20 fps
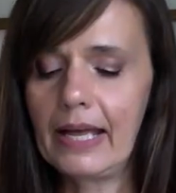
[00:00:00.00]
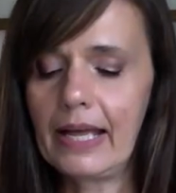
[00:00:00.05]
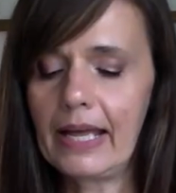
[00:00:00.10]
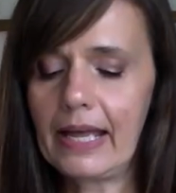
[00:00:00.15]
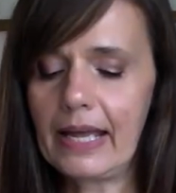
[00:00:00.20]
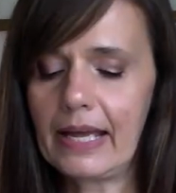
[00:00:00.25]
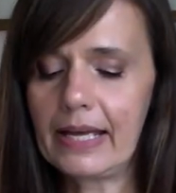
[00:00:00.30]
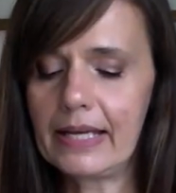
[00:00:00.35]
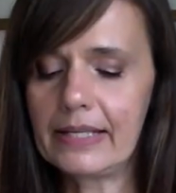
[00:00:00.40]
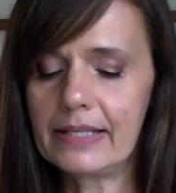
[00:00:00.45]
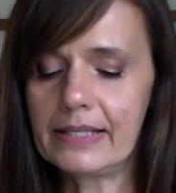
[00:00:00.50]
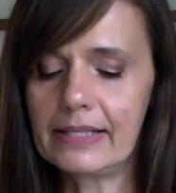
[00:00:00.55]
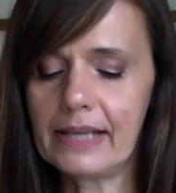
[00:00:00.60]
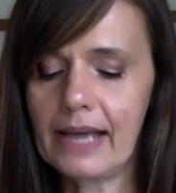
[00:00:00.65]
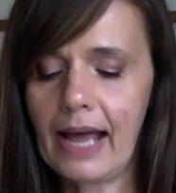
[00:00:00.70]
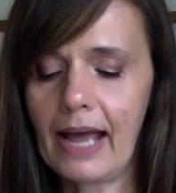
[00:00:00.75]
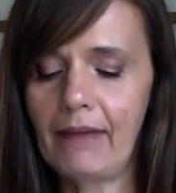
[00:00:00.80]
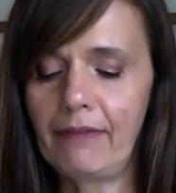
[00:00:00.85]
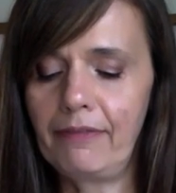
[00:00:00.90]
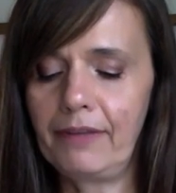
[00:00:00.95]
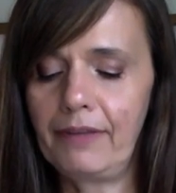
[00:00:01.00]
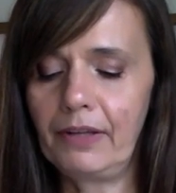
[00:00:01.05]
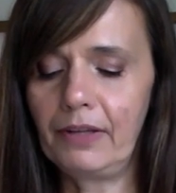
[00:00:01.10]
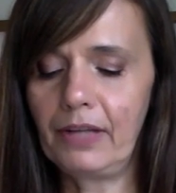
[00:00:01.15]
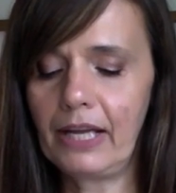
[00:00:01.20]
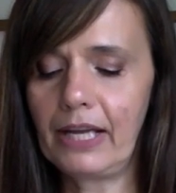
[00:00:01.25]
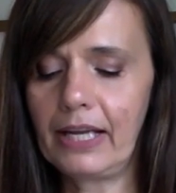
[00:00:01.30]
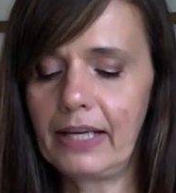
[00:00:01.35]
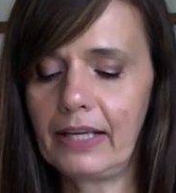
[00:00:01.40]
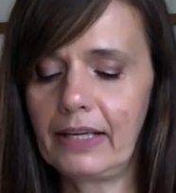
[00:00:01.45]
And I feel
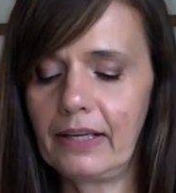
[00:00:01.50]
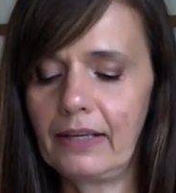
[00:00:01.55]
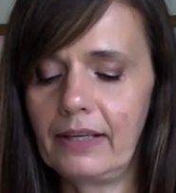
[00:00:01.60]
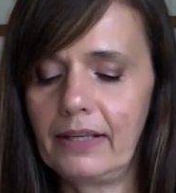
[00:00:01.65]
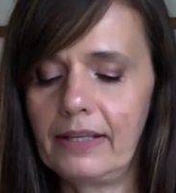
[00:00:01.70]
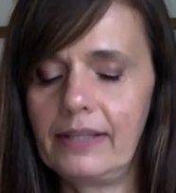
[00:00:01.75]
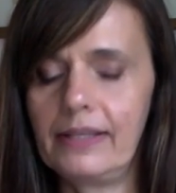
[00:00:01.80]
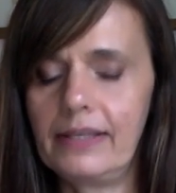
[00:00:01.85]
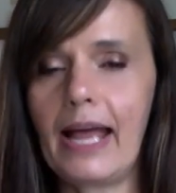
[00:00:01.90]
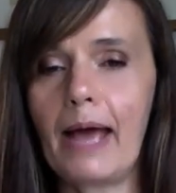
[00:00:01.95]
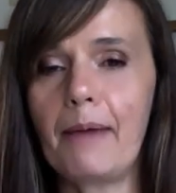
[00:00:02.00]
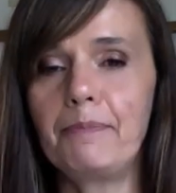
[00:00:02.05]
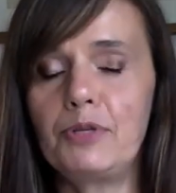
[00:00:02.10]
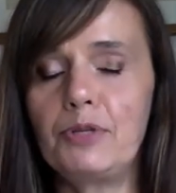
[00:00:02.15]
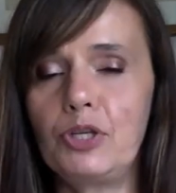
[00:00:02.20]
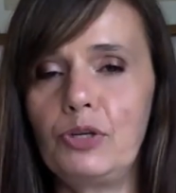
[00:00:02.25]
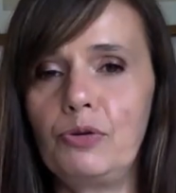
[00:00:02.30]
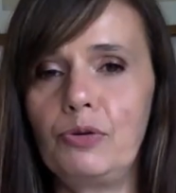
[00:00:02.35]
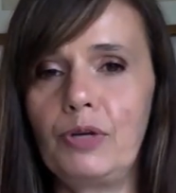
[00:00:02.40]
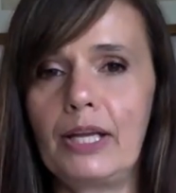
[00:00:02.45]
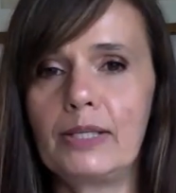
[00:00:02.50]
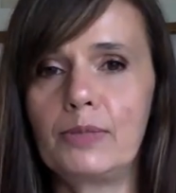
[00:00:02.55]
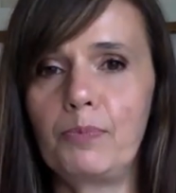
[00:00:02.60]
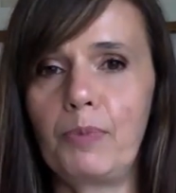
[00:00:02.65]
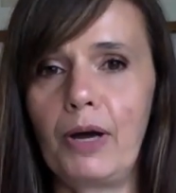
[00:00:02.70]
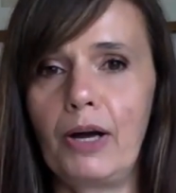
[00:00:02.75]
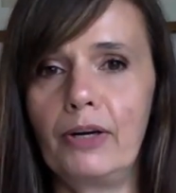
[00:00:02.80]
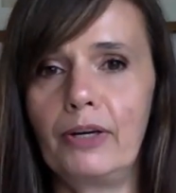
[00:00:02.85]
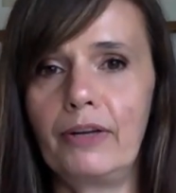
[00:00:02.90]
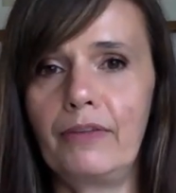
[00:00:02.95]
like Neptune is
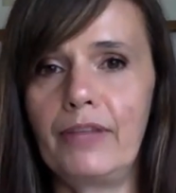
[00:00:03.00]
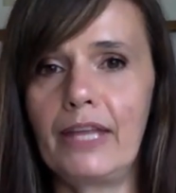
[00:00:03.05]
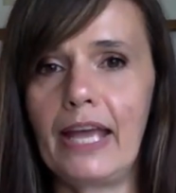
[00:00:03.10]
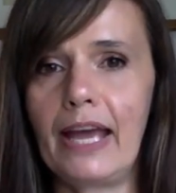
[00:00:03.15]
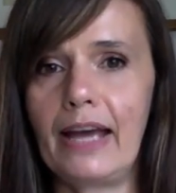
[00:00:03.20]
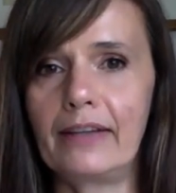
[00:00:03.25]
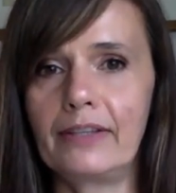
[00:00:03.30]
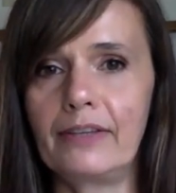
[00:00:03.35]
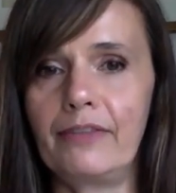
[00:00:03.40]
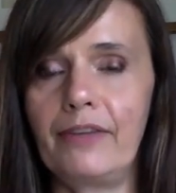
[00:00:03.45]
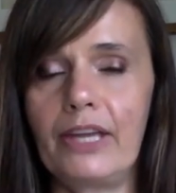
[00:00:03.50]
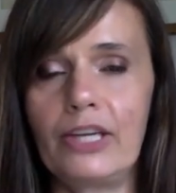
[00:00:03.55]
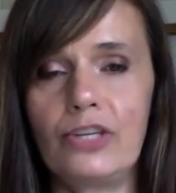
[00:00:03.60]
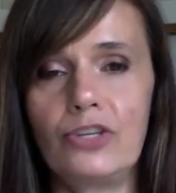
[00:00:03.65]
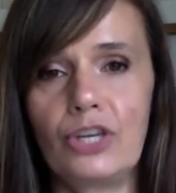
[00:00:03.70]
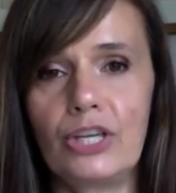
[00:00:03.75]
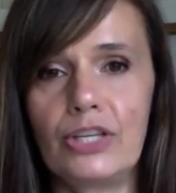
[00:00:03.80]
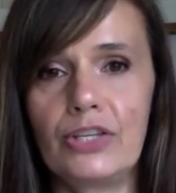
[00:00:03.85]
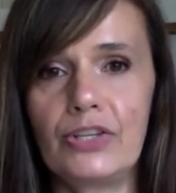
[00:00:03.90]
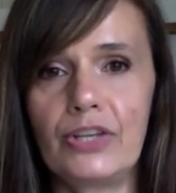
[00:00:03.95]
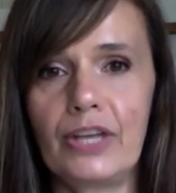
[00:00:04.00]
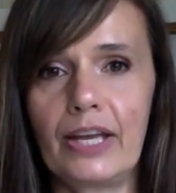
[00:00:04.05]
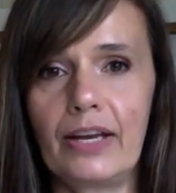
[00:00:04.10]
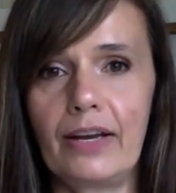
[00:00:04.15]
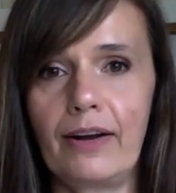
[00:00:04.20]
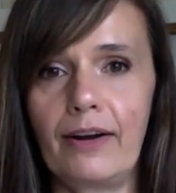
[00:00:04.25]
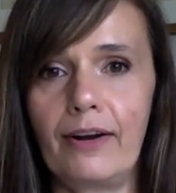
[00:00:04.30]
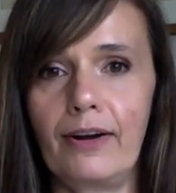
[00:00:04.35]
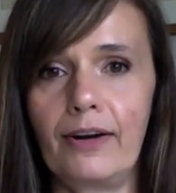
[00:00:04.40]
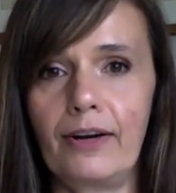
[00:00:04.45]
part of the activations that
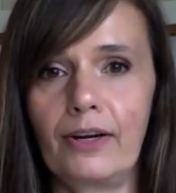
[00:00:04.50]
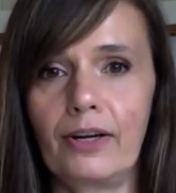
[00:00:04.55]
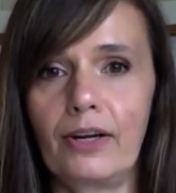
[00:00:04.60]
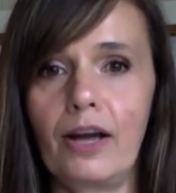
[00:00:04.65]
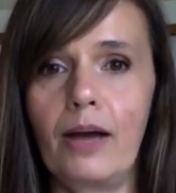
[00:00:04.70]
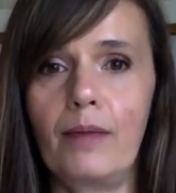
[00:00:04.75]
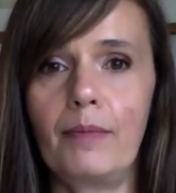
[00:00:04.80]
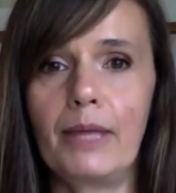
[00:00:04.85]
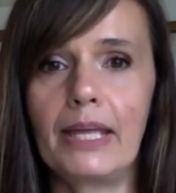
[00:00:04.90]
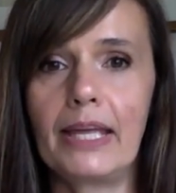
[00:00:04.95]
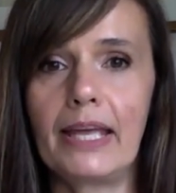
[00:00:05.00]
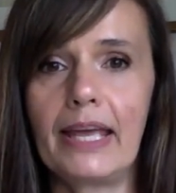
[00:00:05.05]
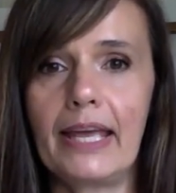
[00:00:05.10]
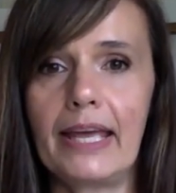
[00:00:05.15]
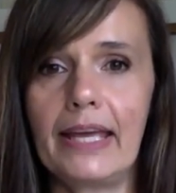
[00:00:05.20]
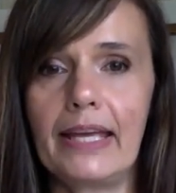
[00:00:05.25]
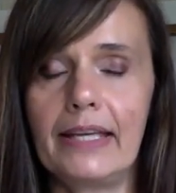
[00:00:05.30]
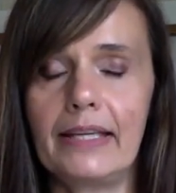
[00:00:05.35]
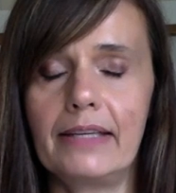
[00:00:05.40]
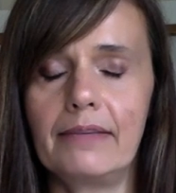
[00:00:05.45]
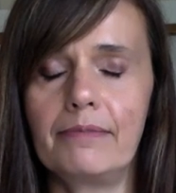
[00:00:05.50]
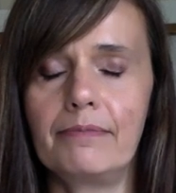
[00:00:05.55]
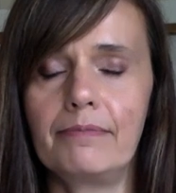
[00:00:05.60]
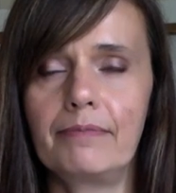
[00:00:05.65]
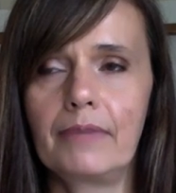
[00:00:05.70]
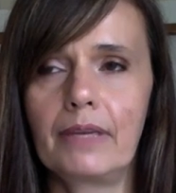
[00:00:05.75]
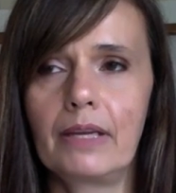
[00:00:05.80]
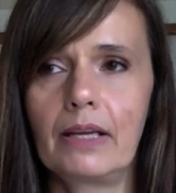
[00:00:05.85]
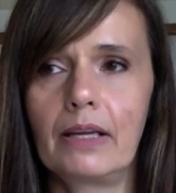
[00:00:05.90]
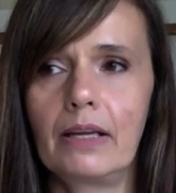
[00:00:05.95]
are coming in,
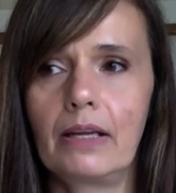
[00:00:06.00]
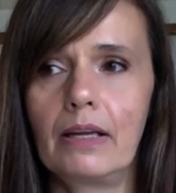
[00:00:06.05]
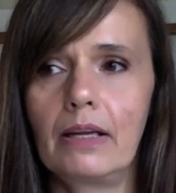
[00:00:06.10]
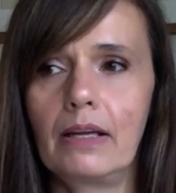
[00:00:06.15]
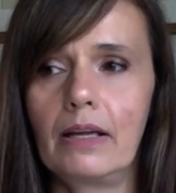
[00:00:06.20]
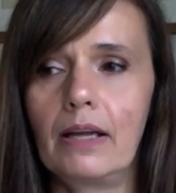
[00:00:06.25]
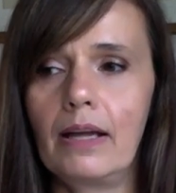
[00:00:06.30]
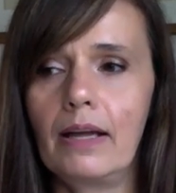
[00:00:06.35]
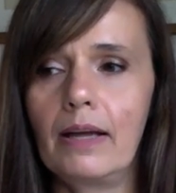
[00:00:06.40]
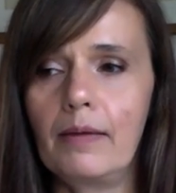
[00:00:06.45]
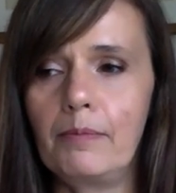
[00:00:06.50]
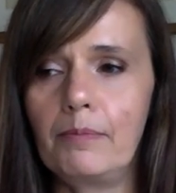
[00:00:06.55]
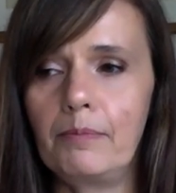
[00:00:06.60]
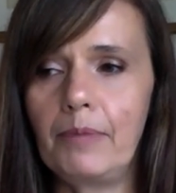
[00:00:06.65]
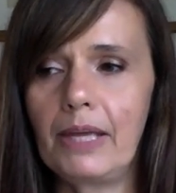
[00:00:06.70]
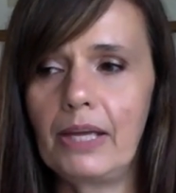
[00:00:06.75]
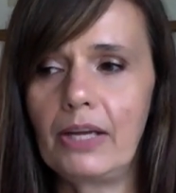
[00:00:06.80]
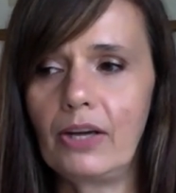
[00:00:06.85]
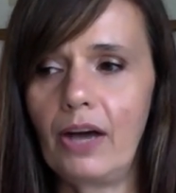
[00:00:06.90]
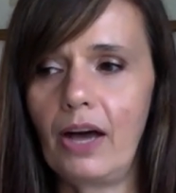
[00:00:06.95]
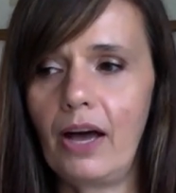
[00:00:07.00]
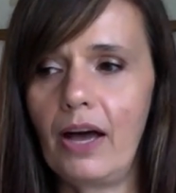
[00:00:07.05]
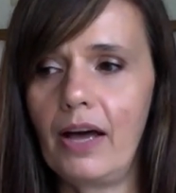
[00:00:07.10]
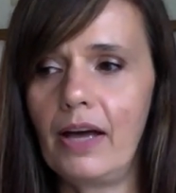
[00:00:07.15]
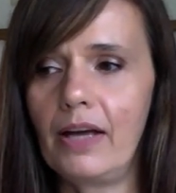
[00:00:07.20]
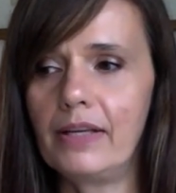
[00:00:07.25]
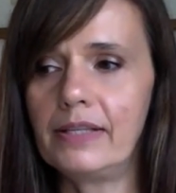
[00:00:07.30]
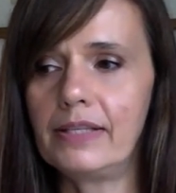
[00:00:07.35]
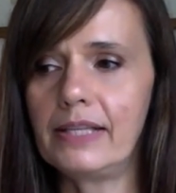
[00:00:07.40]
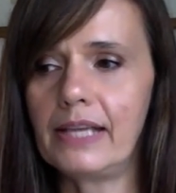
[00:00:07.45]

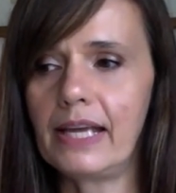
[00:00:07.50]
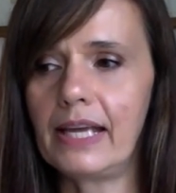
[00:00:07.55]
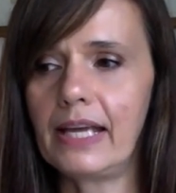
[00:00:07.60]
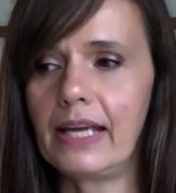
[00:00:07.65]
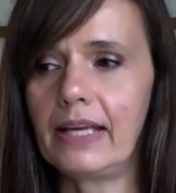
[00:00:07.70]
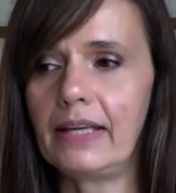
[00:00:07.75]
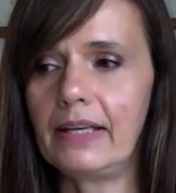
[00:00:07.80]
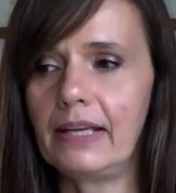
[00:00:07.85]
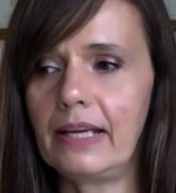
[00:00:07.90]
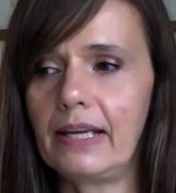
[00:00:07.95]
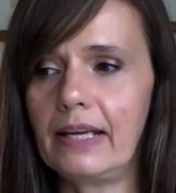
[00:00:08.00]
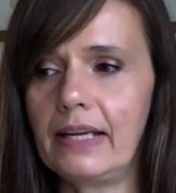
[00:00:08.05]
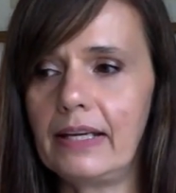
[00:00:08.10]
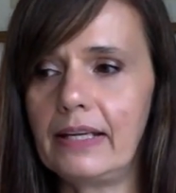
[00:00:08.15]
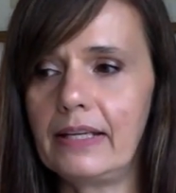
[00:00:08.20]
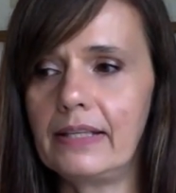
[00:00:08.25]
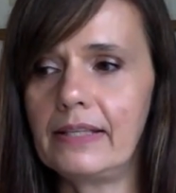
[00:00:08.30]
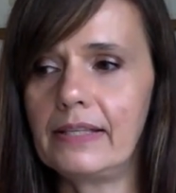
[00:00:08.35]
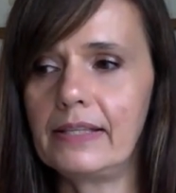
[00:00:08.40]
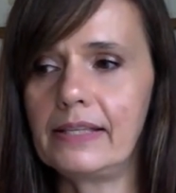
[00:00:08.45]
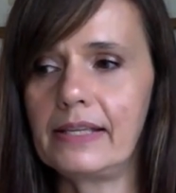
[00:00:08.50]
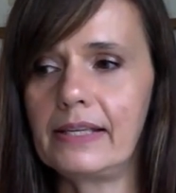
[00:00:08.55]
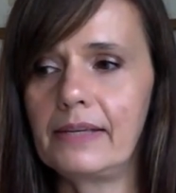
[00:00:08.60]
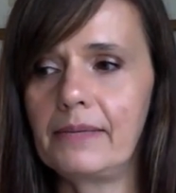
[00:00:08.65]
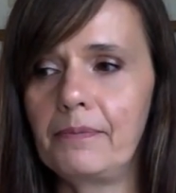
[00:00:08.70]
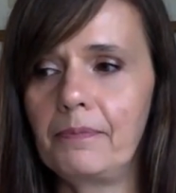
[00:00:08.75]
because it is